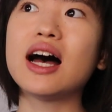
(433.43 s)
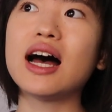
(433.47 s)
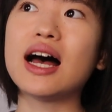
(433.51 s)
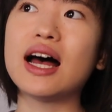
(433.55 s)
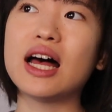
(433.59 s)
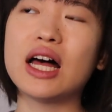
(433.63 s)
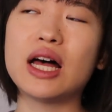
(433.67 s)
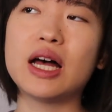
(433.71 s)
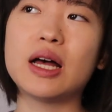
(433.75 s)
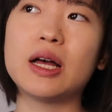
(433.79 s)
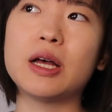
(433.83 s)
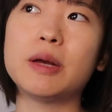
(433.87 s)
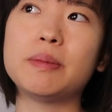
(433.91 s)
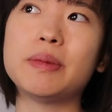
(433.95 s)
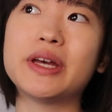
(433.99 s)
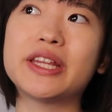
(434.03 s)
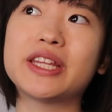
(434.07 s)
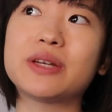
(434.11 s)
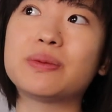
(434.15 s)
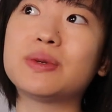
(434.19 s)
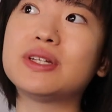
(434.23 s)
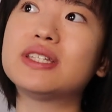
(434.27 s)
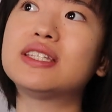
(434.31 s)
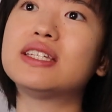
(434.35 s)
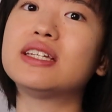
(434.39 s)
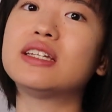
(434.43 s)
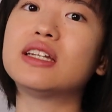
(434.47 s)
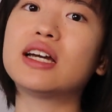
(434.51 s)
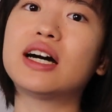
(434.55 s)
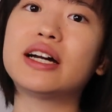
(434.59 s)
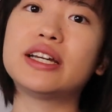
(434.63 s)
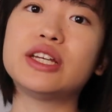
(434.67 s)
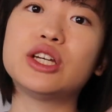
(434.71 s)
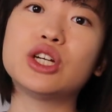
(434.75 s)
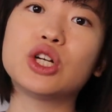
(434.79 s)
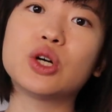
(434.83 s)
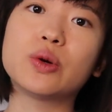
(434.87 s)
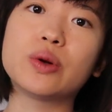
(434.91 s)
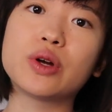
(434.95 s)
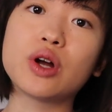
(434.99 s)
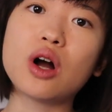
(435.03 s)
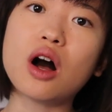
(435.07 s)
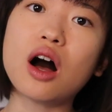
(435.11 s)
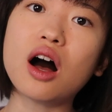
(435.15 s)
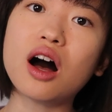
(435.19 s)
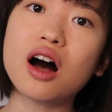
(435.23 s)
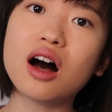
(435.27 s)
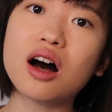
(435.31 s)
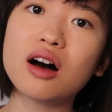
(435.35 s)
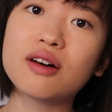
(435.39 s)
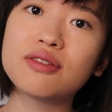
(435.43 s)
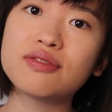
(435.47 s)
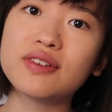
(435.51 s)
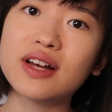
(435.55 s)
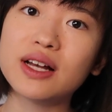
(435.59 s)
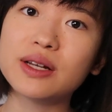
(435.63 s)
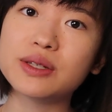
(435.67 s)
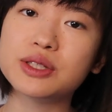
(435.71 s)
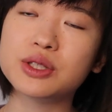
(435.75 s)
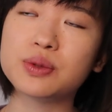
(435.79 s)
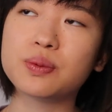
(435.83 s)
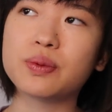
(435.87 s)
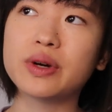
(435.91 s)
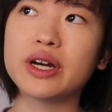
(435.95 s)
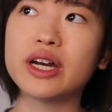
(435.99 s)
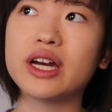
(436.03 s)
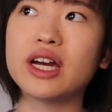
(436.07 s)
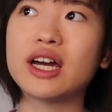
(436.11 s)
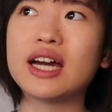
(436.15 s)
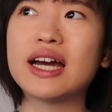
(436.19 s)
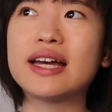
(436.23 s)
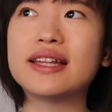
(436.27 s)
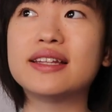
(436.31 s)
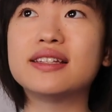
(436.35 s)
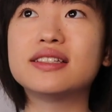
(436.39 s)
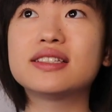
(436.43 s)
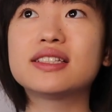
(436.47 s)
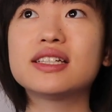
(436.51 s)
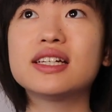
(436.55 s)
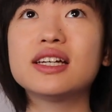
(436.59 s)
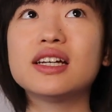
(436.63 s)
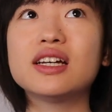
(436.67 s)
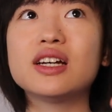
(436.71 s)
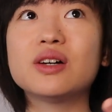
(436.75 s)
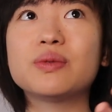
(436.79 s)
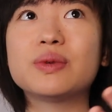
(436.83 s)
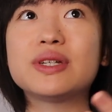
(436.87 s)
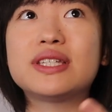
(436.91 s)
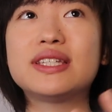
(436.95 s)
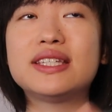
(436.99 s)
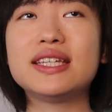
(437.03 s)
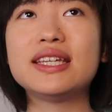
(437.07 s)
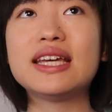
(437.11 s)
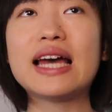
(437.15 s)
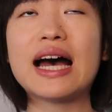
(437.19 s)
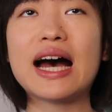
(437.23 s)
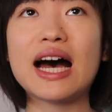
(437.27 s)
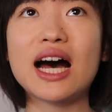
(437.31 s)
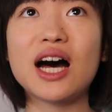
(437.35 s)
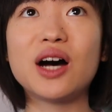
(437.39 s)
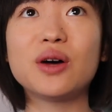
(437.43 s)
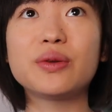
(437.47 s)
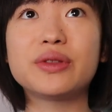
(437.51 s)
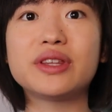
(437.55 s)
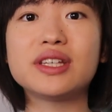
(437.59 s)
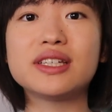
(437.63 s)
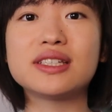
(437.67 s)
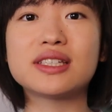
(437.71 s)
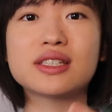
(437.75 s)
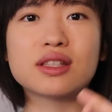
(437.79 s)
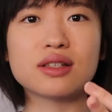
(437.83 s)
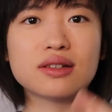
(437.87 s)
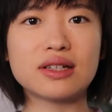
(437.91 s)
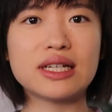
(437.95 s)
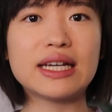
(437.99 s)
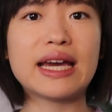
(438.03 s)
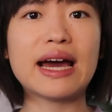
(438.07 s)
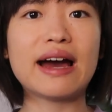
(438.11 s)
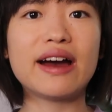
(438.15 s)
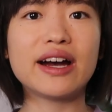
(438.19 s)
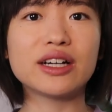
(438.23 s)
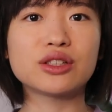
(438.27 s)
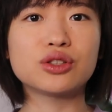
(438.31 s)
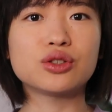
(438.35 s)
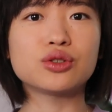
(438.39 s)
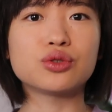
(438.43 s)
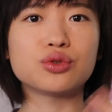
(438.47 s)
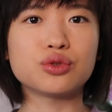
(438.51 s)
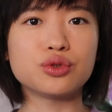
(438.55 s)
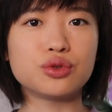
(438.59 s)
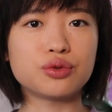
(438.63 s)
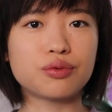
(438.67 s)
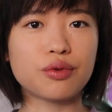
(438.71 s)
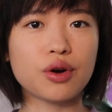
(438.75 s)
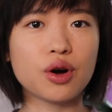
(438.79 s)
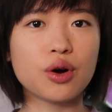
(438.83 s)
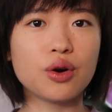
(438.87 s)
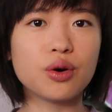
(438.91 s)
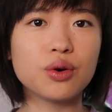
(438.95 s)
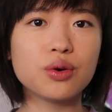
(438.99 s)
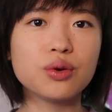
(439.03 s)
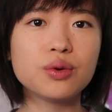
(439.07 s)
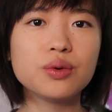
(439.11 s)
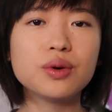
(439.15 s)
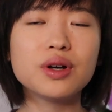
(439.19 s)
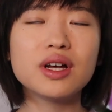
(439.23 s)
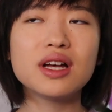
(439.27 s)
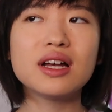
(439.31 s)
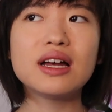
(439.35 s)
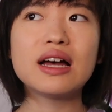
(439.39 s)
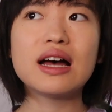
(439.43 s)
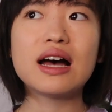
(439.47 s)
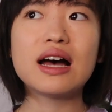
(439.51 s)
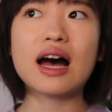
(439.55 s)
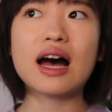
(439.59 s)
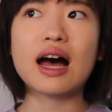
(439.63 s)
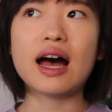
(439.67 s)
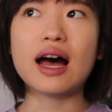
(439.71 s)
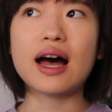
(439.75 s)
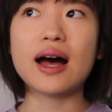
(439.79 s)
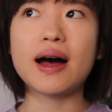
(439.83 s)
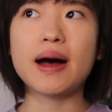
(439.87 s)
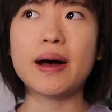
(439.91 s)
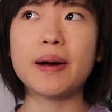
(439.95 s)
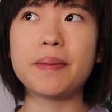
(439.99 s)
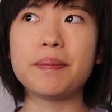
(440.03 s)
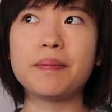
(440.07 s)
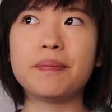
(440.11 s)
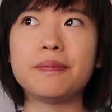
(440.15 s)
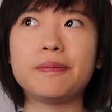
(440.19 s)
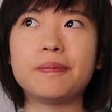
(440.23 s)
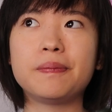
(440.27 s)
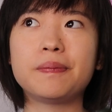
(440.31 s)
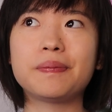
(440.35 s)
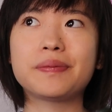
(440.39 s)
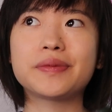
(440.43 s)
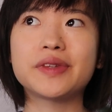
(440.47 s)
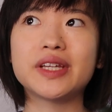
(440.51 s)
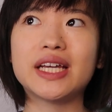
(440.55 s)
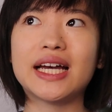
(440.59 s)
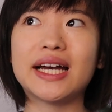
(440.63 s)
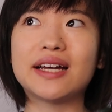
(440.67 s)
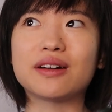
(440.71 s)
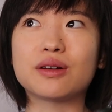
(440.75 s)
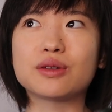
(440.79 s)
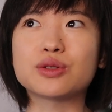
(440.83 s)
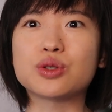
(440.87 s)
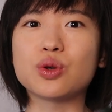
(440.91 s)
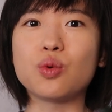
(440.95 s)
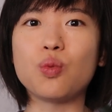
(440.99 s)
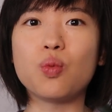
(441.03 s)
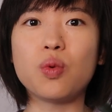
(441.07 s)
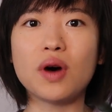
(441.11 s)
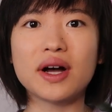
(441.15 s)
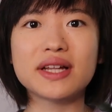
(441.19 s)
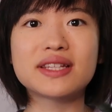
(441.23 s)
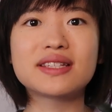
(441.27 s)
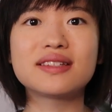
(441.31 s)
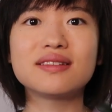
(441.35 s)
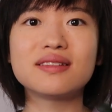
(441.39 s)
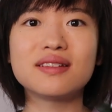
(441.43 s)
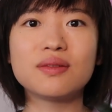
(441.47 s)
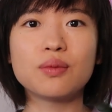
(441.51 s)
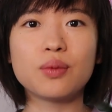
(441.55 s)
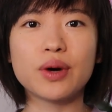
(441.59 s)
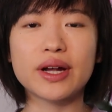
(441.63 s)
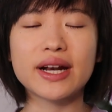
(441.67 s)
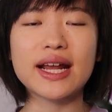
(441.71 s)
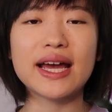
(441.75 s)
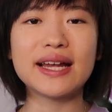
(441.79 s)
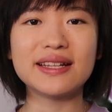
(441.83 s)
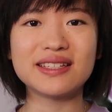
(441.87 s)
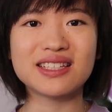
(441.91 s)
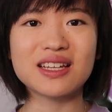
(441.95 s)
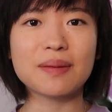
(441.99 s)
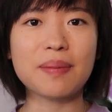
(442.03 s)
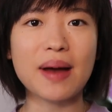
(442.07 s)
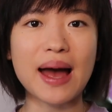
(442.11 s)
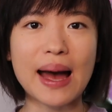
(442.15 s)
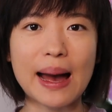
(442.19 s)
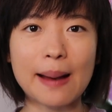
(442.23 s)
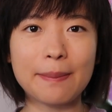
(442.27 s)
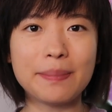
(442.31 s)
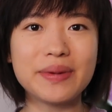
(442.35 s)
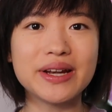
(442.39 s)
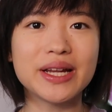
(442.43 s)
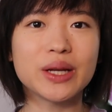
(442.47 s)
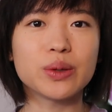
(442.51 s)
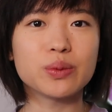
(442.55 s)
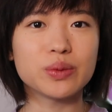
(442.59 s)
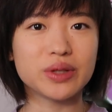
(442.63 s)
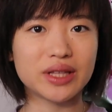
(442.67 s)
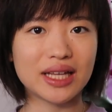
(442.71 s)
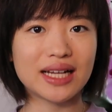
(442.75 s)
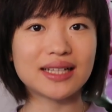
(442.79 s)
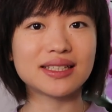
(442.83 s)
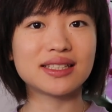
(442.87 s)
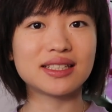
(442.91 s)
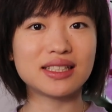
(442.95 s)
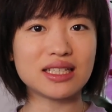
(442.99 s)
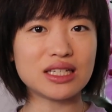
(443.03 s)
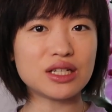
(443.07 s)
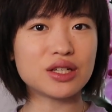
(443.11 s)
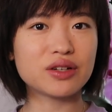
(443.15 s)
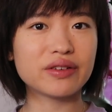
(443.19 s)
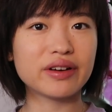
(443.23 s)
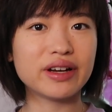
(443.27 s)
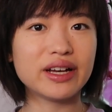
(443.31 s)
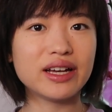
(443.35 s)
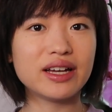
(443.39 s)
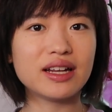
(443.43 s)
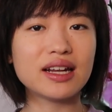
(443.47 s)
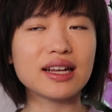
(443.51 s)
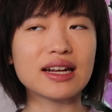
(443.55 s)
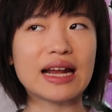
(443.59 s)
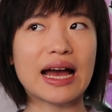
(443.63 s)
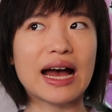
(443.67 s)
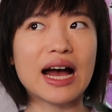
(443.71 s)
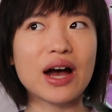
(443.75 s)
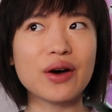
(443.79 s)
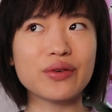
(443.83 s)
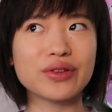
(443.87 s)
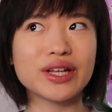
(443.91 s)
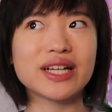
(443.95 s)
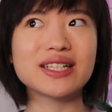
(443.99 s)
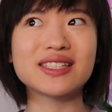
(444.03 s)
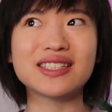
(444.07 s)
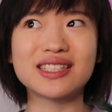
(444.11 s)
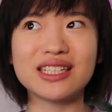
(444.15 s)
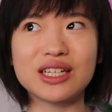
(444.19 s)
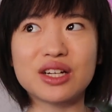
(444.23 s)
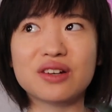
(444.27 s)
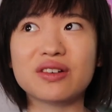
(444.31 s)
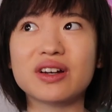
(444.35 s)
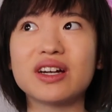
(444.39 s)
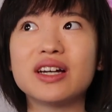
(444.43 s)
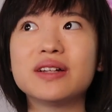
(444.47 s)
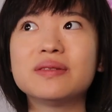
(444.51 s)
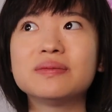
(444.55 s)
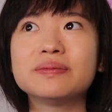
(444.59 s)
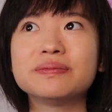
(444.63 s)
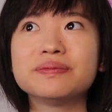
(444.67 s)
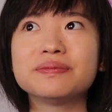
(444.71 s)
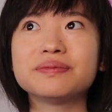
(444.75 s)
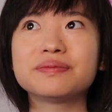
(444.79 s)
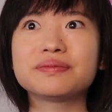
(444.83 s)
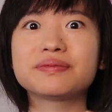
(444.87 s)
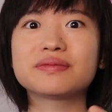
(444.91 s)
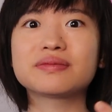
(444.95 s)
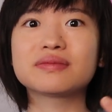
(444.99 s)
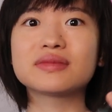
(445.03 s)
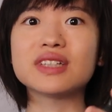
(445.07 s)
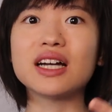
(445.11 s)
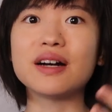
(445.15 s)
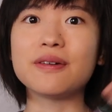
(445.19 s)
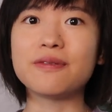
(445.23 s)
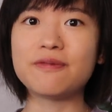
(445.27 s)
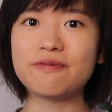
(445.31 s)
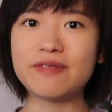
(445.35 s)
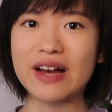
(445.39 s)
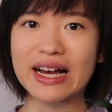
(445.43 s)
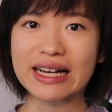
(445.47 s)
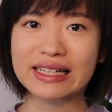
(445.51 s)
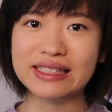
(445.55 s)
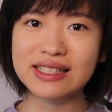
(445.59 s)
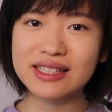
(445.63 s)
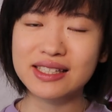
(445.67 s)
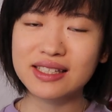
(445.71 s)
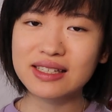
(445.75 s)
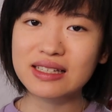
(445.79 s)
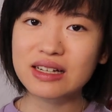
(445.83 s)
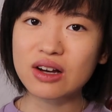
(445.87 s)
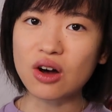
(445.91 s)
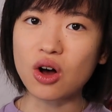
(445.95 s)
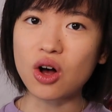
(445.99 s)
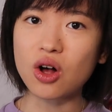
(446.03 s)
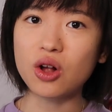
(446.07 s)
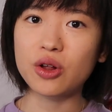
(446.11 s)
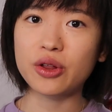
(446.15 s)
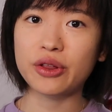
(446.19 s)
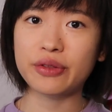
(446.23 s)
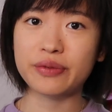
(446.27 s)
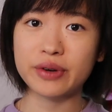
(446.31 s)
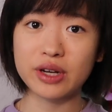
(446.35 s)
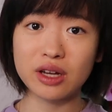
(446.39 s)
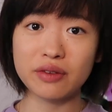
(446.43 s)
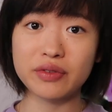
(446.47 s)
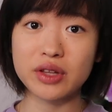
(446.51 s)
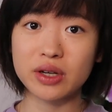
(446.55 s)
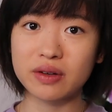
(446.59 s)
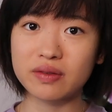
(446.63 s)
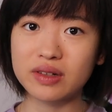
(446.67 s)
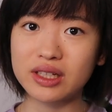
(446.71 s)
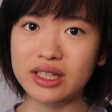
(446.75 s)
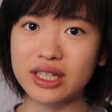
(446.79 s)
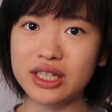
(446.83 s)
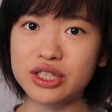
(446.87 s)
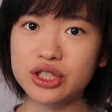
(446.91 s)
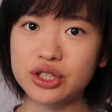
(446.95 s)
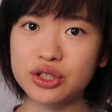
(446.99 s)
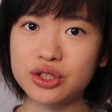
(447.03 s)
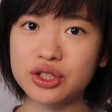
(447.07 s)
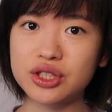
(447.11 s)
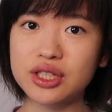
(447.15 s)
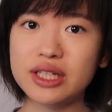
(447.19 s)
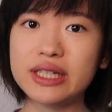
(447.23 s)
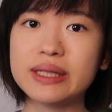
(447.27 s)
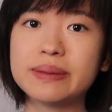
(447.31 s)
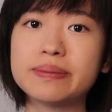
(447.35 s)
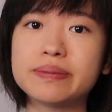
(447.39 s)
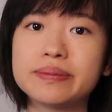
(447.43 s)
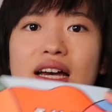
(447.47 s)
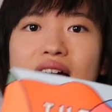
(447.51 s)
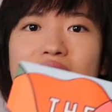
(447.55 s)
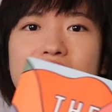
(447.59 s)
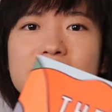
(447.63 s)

And then we see Nadia going off elsewhere, and we see how these three characters grow, and also what ends up happening with that secret and how that secret affects all three of their relationship.